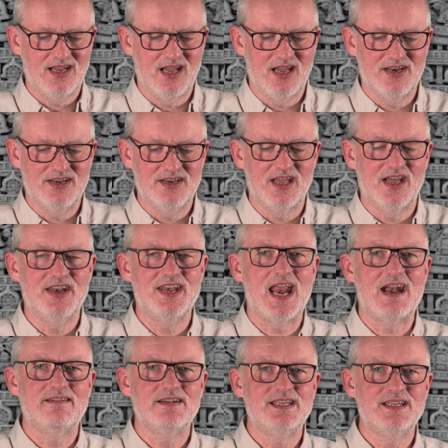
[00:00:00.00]
and
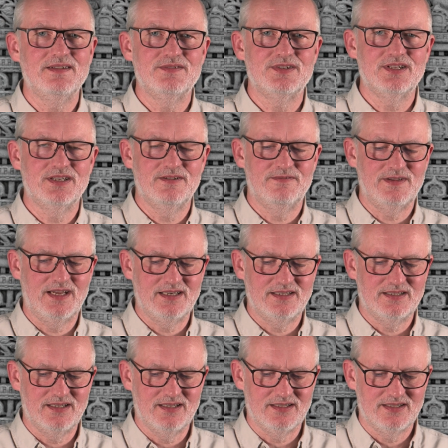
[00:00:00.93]
narratives that
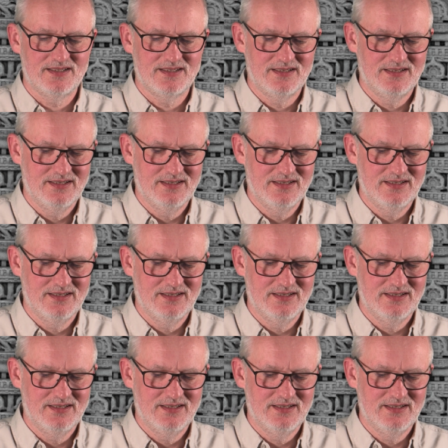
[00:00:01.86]
affect us.